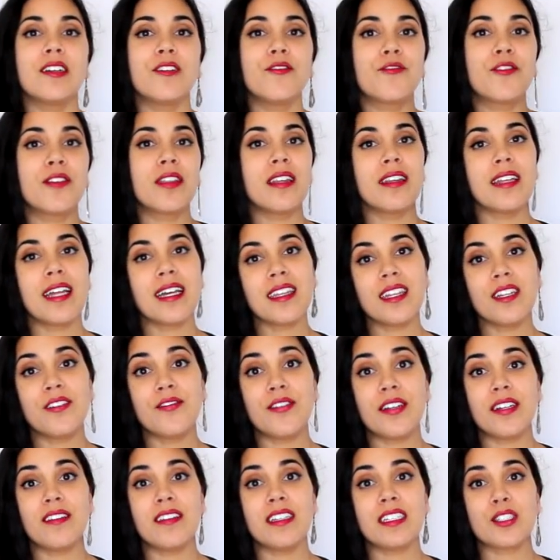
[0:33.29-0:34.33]
For the length and
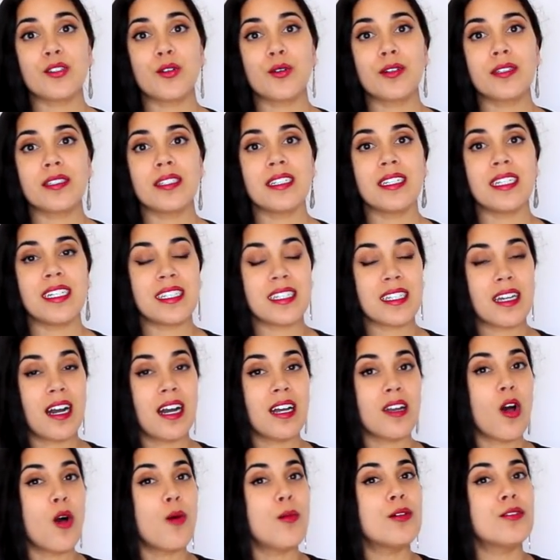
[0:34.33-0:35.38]
fit of this corset, it's
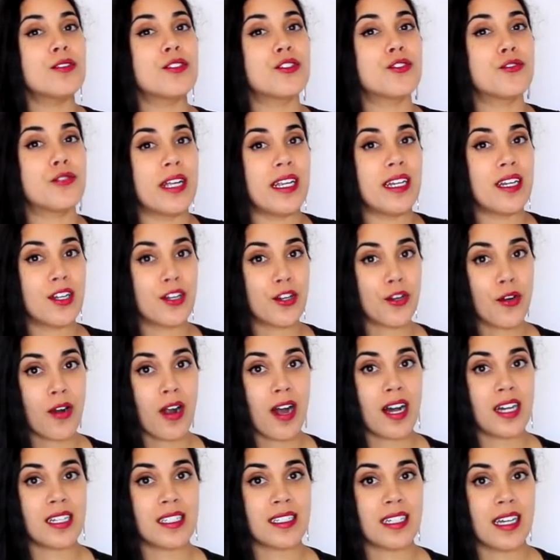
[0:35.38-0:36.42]
cut almost straight
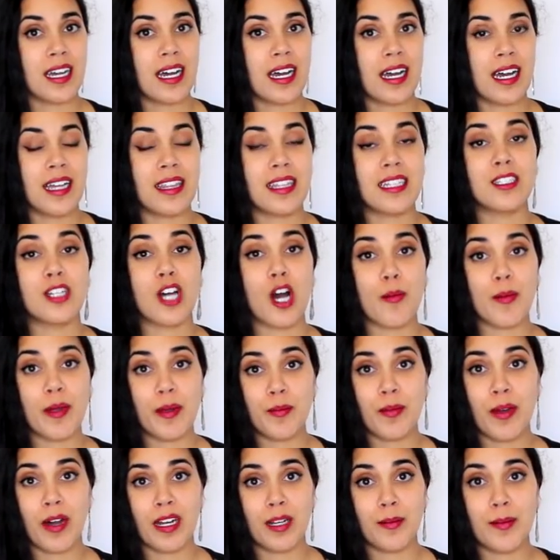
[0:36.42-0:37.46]
across at the top
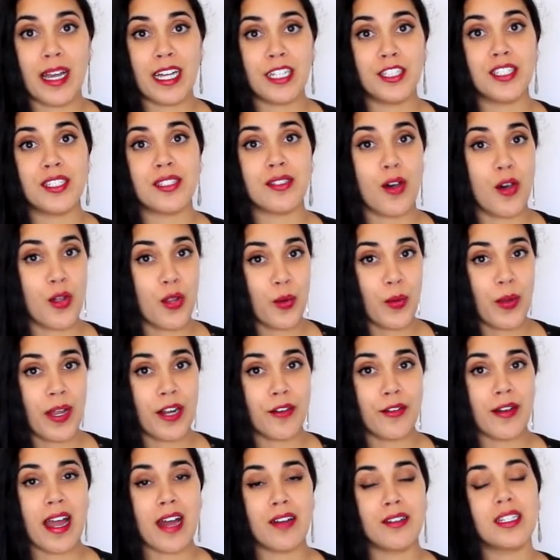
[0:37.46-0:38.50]
and bottom edges all the way
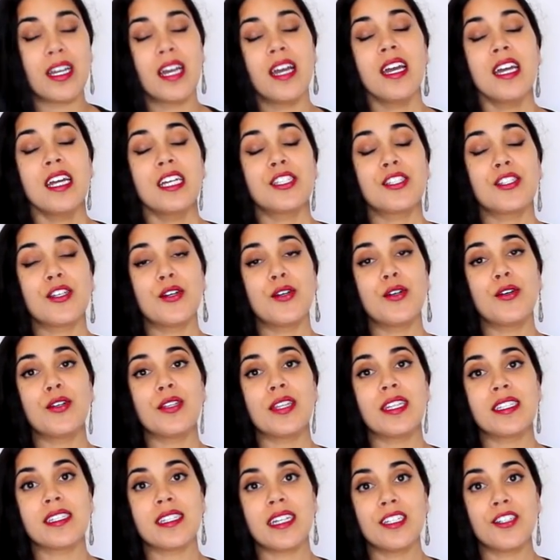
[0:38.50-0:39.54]
around. So
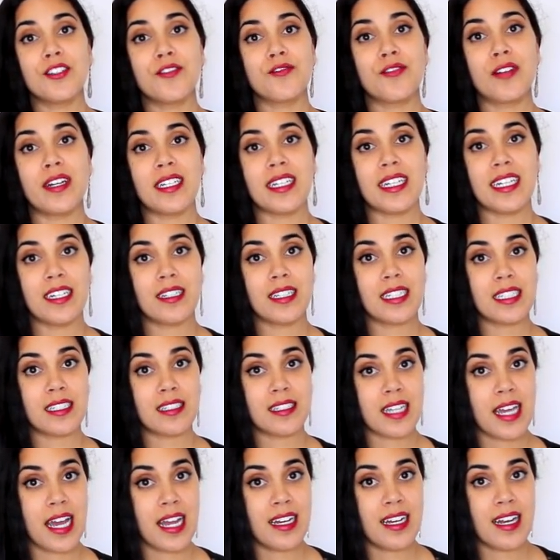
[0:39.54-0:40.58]
the center front here
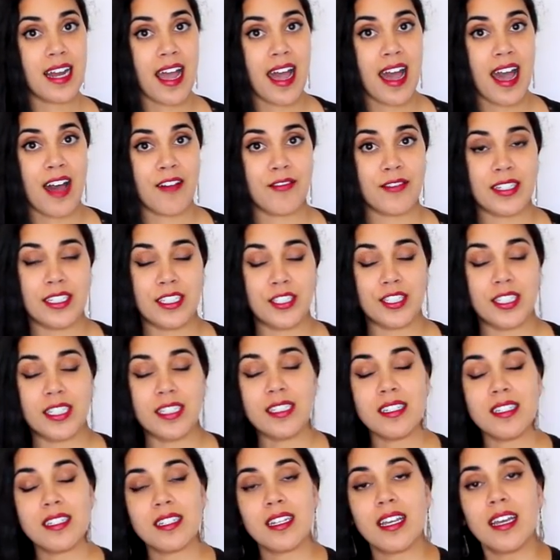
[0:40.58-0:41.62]
is 10.5
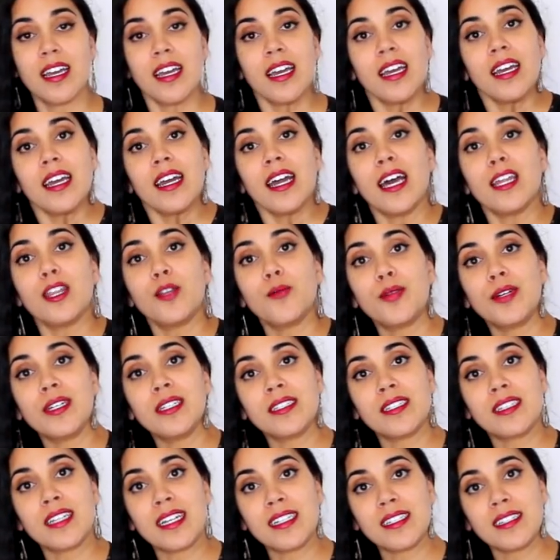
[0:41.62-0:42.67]
inches. At the
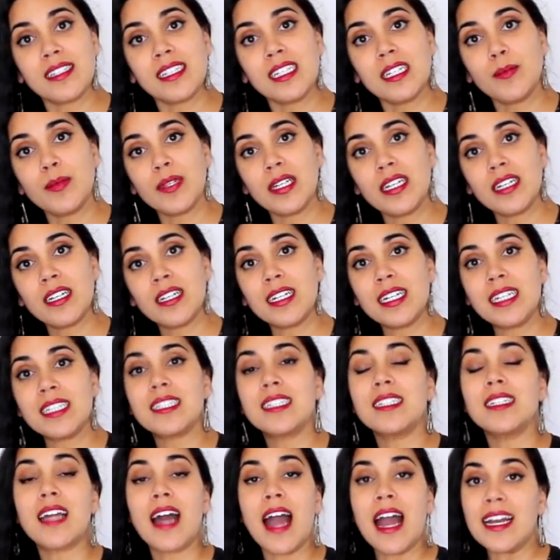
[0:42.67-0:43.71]
princess seam here, it's
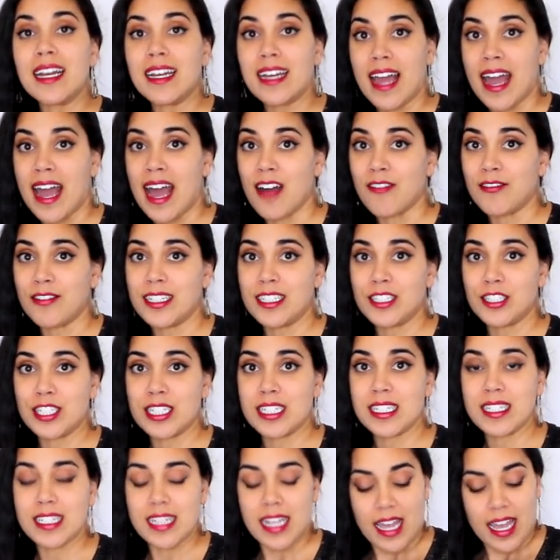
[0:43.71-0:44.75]
9.5
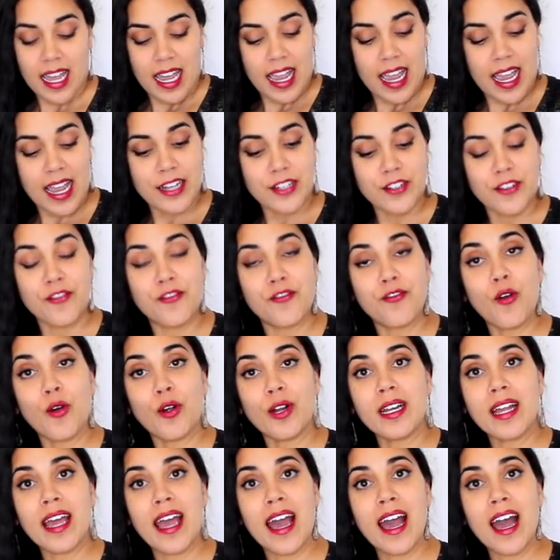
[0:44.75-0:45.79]
inches, and
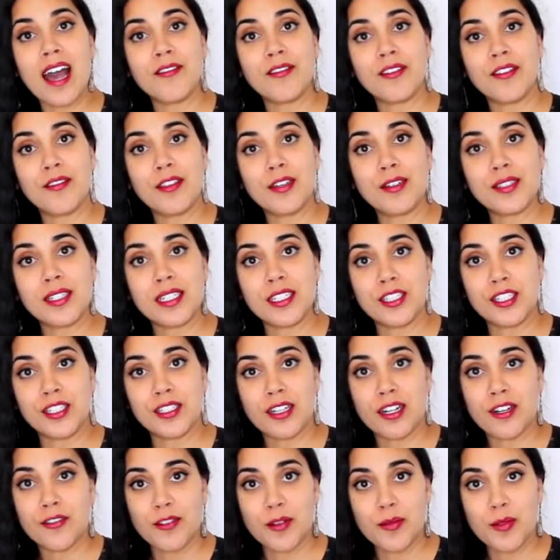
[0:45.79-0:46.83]
4.5 of those inches
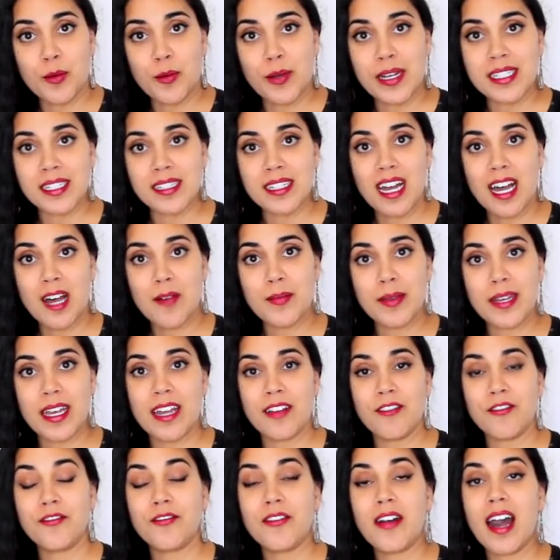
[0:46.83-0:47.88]
are from the waist up,
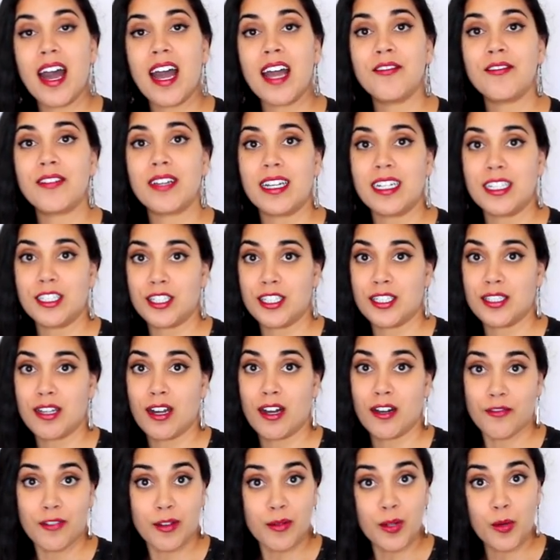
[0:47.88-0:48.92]
and 5 inches
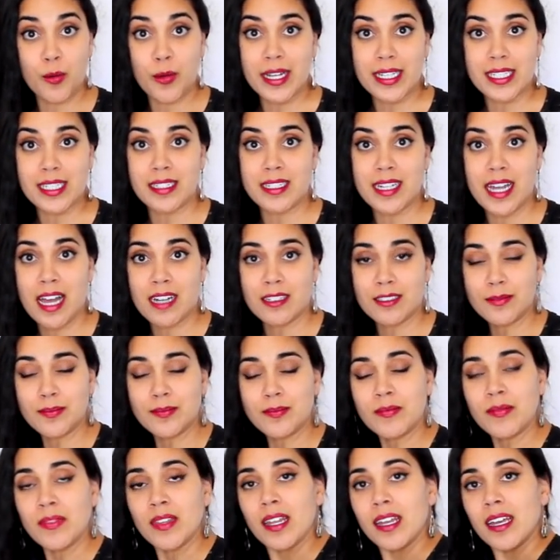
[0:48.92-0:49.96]
are from the waist down.
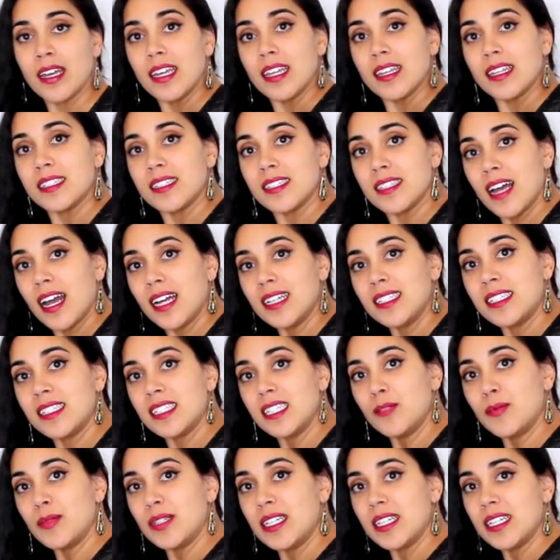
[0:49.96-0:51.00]
The side
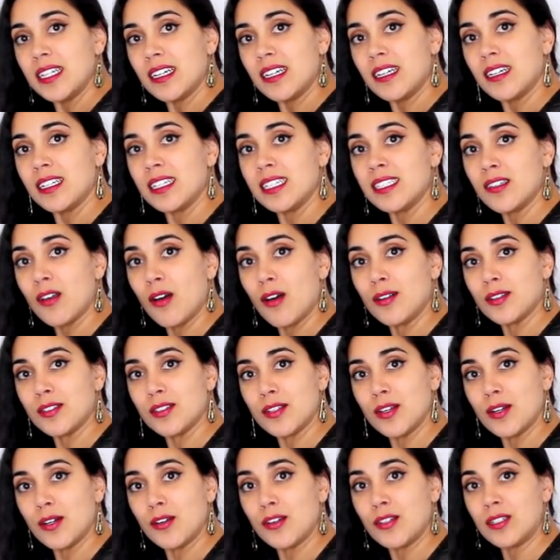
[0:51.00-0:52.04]
seam here is
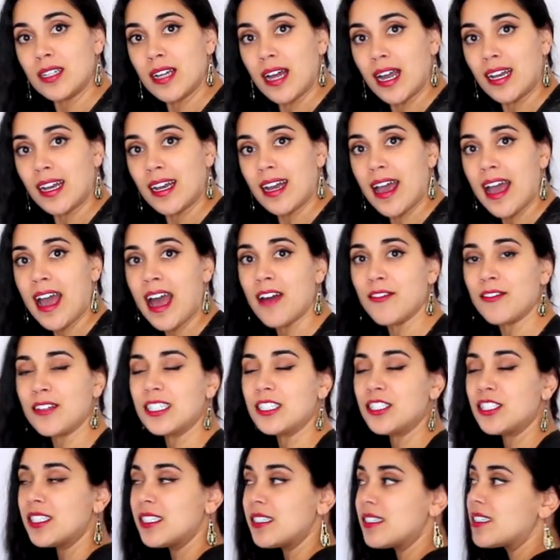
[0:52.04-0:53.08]
also 9.5
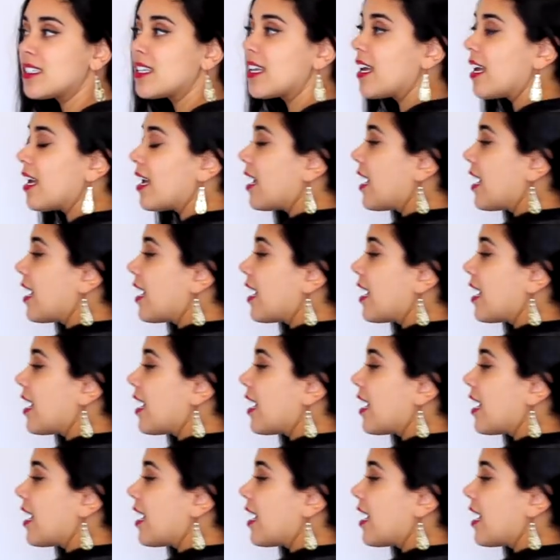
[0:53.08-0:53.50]
inches,